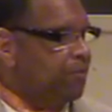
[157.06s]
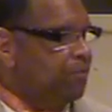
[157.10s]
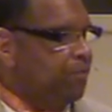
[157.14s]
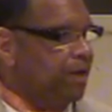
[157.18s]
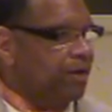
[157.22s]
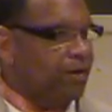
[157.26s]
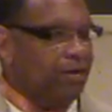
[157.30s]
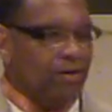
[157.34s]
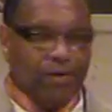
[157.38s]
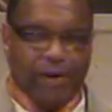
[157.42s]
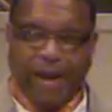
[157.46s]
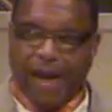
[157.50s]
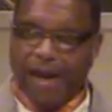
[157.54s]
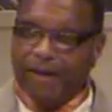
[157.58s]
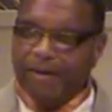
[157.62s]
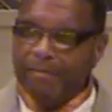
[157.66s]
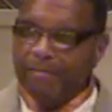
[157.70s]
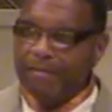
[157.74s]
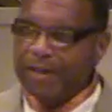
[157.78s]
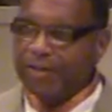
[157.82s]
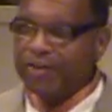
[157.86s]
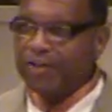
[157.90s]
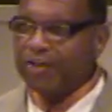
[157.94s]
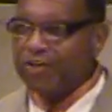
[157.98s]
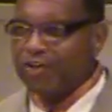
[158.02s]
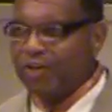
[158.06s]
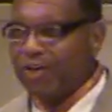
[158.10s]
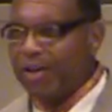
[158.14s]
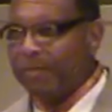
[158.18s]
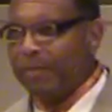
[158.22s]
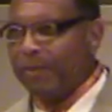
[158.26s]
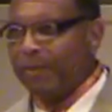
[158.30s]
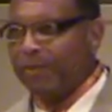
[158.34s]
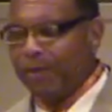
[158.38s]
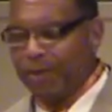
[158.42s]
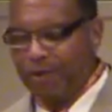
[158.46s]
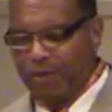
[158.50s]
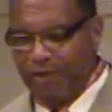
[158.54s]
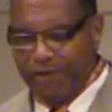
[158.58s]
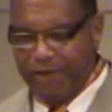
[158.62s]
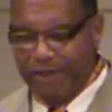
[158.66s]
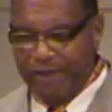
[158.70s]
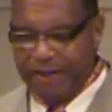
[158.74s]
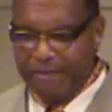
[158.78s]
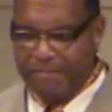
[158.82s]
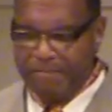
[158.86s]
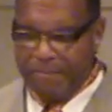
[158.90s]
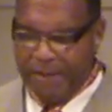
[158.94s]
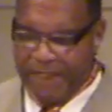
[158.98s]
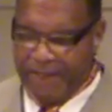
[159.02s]
we're going to go down to Mississippi. We're going to
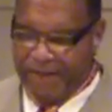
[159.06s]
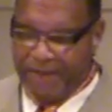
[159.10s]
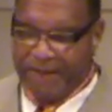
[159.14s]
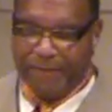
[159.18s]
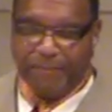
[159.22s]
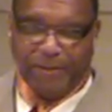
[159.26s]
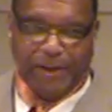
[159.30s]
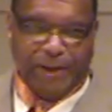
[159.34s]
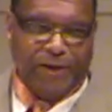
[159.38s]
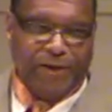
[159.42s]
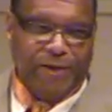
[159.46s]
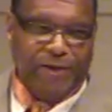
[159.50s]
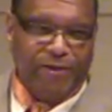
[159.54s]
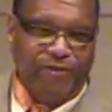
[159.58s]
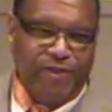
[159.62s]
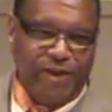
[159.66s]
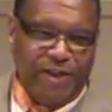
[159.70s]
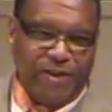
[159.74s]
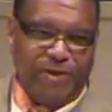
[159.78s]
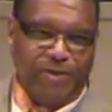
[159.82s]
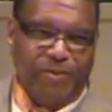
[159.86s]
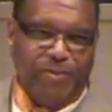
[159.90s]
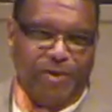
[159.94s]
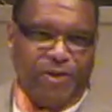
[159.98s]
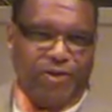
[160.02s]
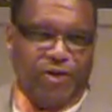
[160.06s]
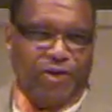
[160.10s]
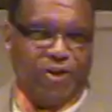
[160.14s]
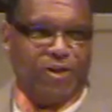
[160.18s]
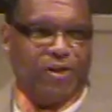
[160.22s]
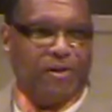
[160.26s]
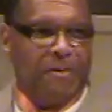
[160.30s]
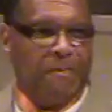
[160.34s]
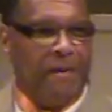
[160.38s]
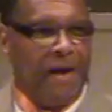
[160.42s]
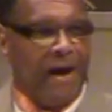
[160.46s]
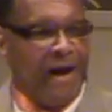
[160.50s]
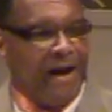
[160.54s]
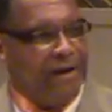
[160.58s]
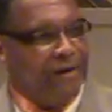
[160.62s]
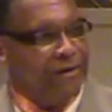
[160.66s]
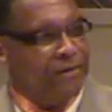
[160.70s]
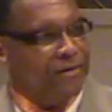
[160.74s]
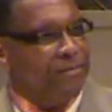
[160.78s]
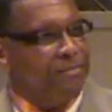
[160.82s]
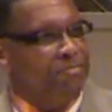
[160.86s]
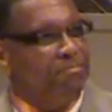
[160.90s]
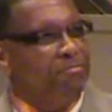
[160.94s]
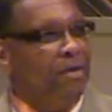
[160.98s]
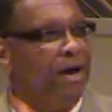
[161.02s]
Itabena. We're going to visit with Sister
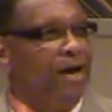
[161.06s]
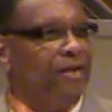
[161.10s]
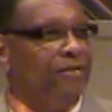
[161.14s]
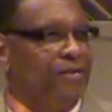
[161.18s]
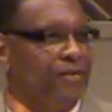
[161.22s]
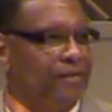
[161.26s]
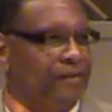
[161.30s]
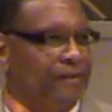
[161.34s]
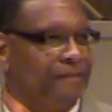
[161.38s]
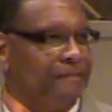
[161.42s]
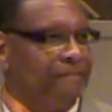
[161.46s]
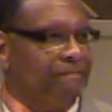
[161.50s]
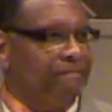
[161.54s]
Powell's mother.